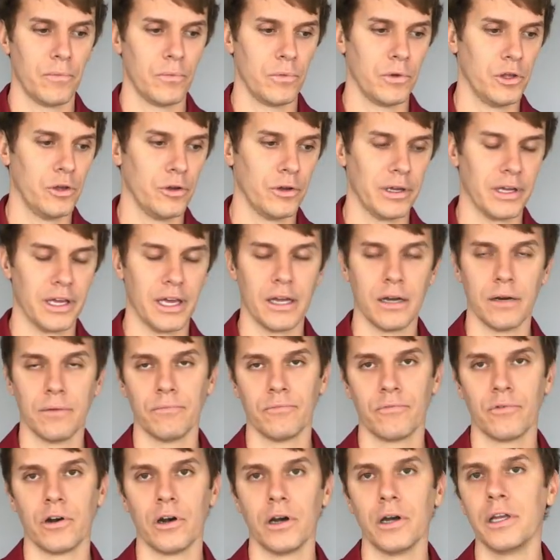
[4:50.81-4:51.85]
You can get
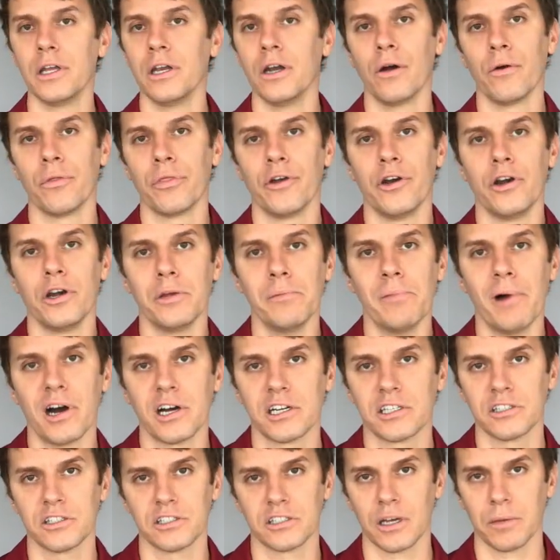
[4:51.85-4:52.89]
them for $30
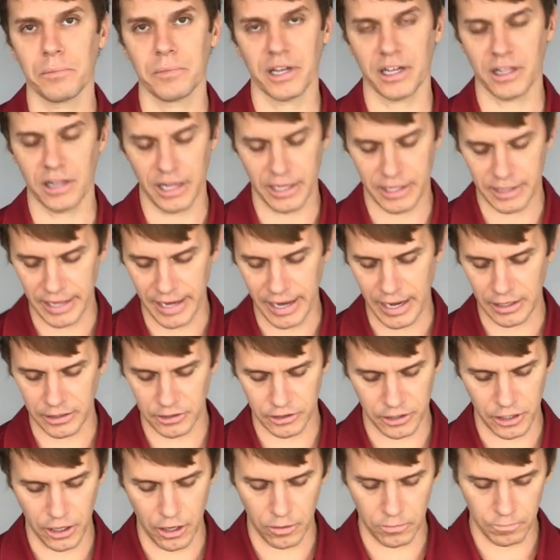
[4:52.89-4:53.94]
or something like that.
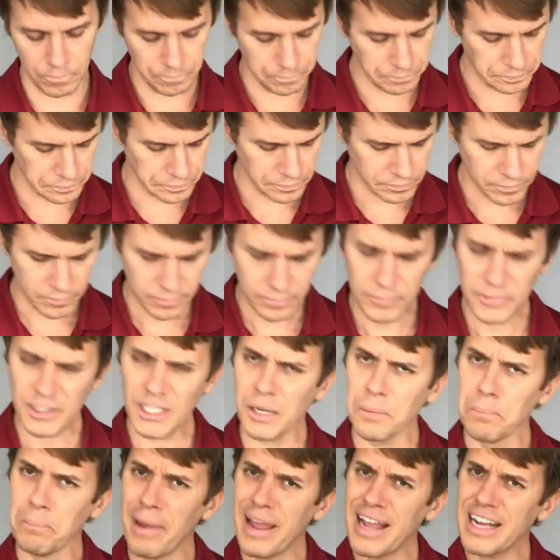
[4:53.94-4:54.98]
So
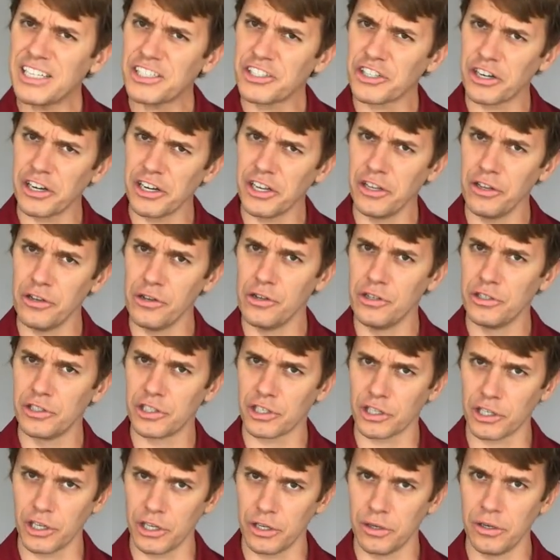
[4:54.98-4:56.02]
make sure you use
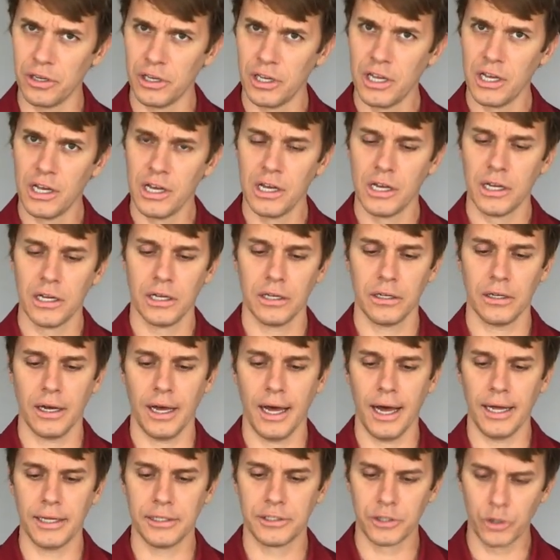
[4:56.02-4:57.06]
a good
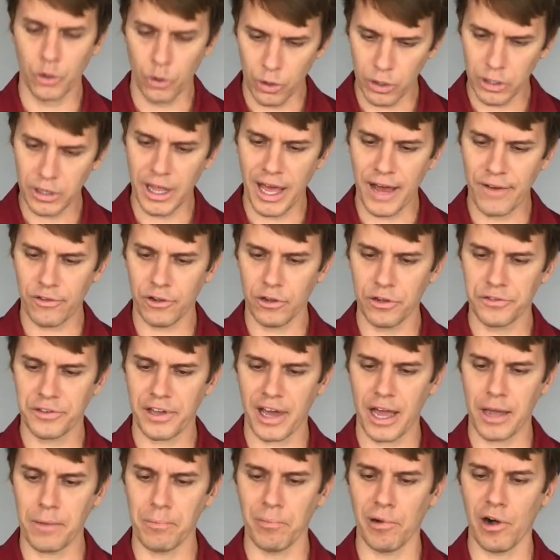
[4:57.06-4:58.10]
tour level
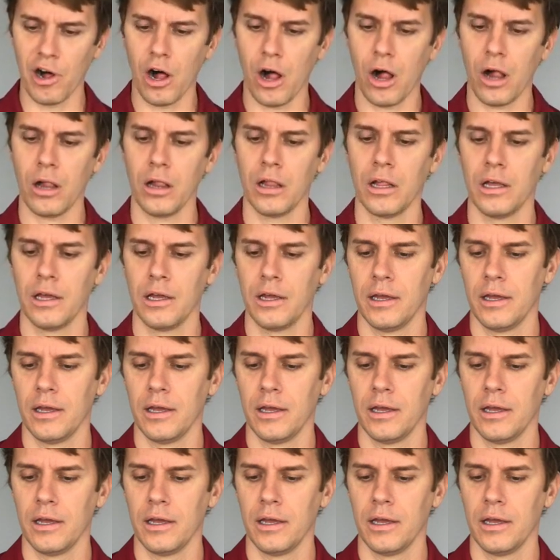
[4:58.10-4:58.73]
type ball.